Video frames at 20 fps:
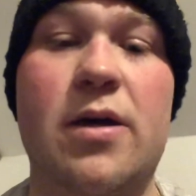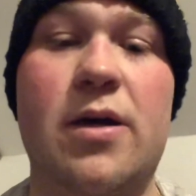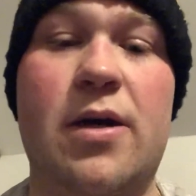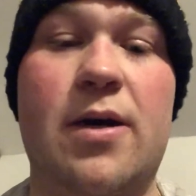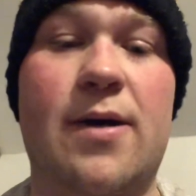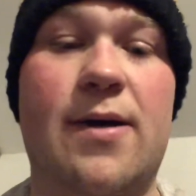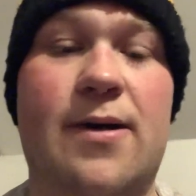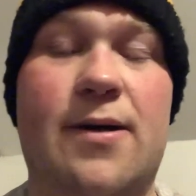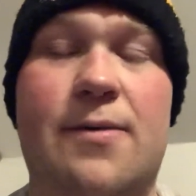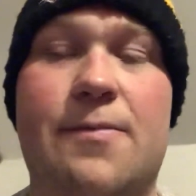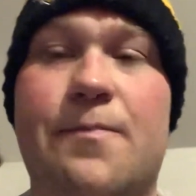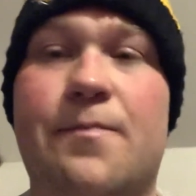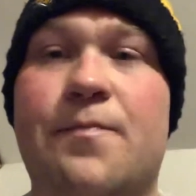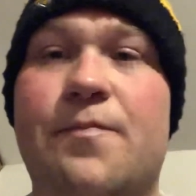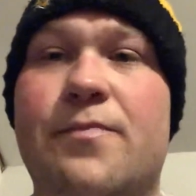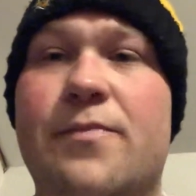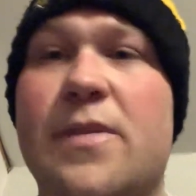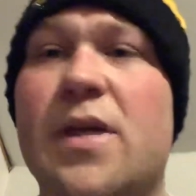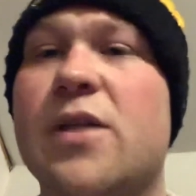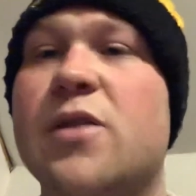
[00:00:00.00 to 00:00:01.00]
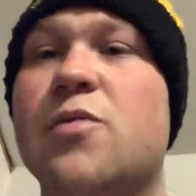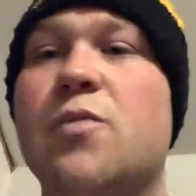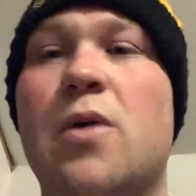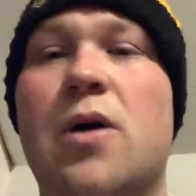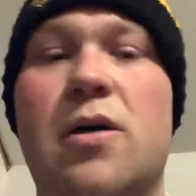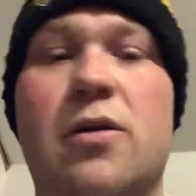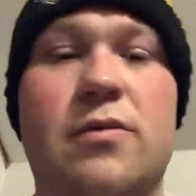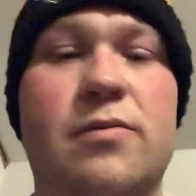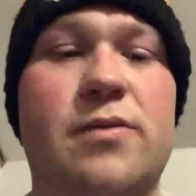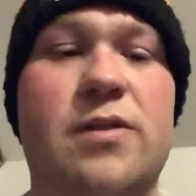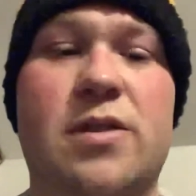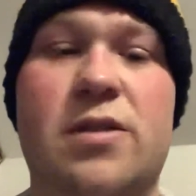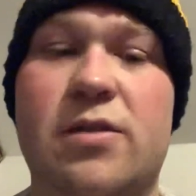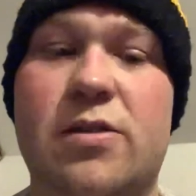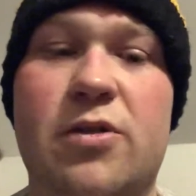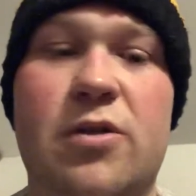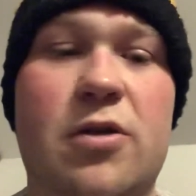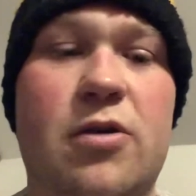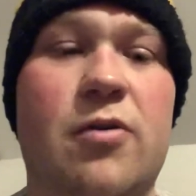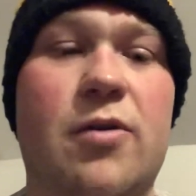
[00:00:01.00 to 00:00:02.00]
As well as,
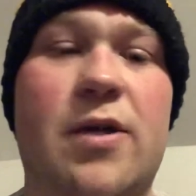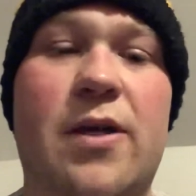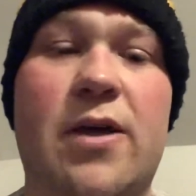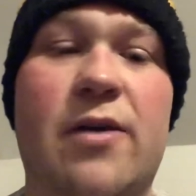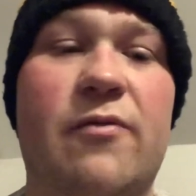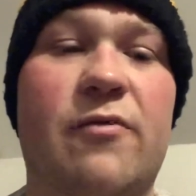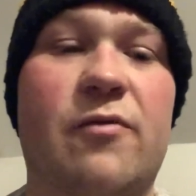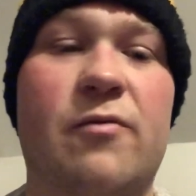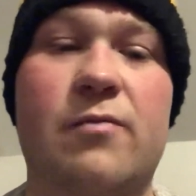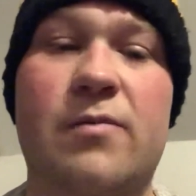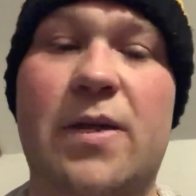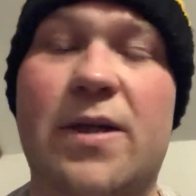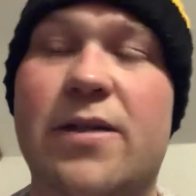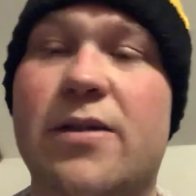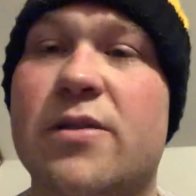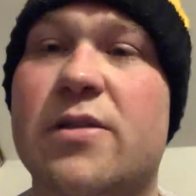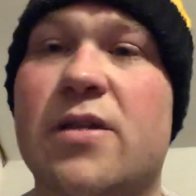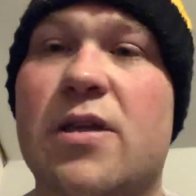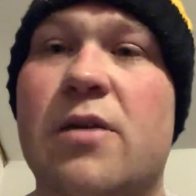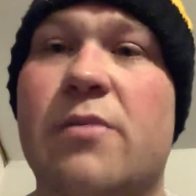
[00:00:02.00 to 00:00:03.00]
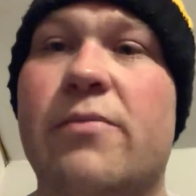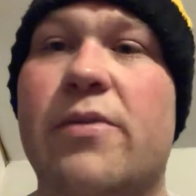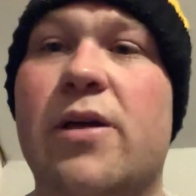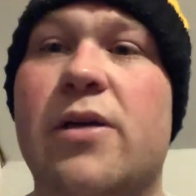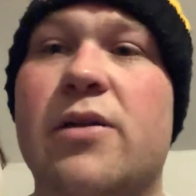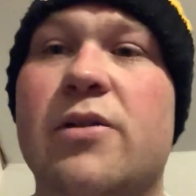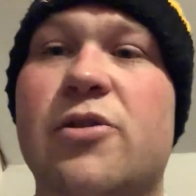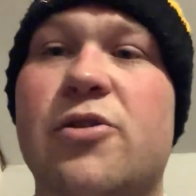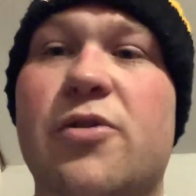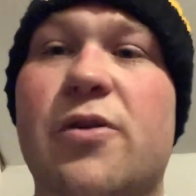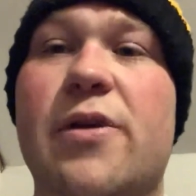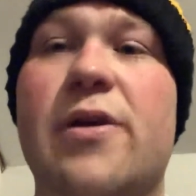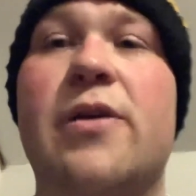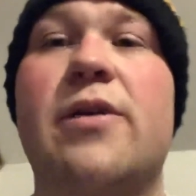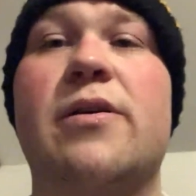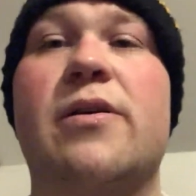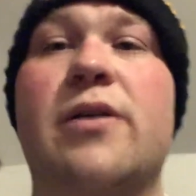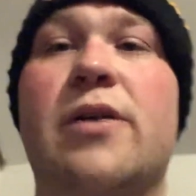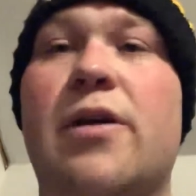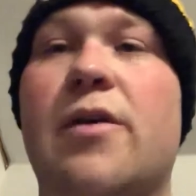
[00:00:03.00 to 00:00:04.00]
you know, again, like the Sam Bennett trade,
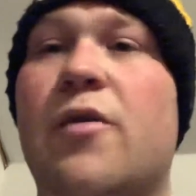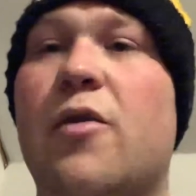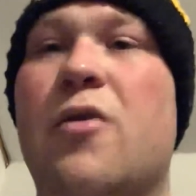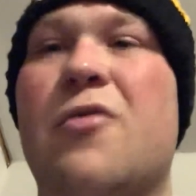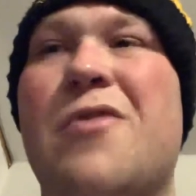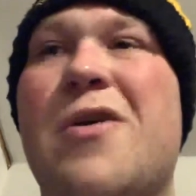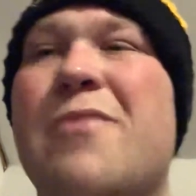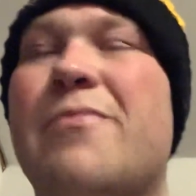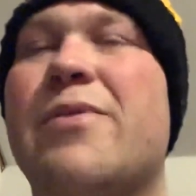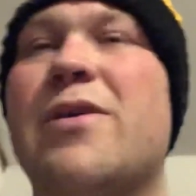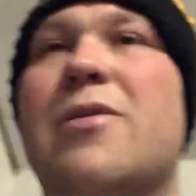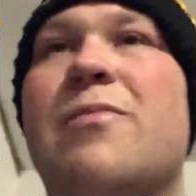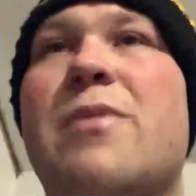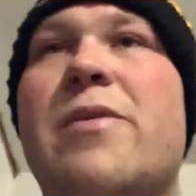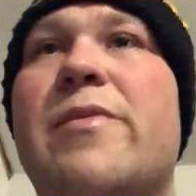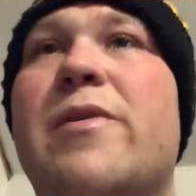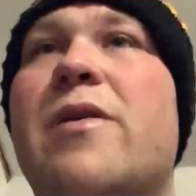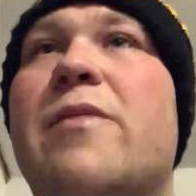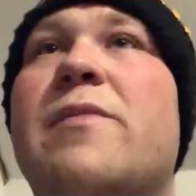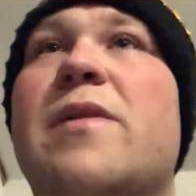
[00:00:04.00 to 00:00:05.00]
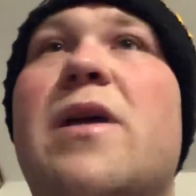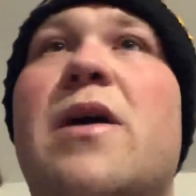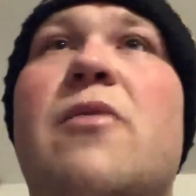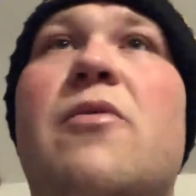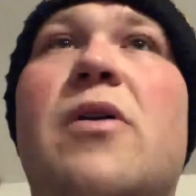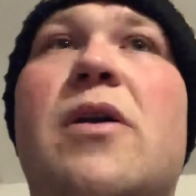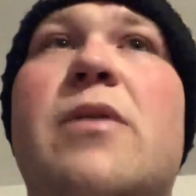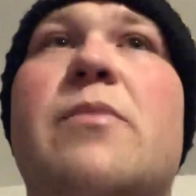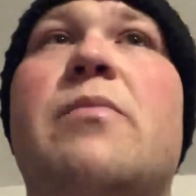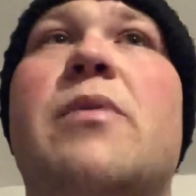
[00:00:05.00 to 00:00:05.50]
a third round pick maybe coming that way.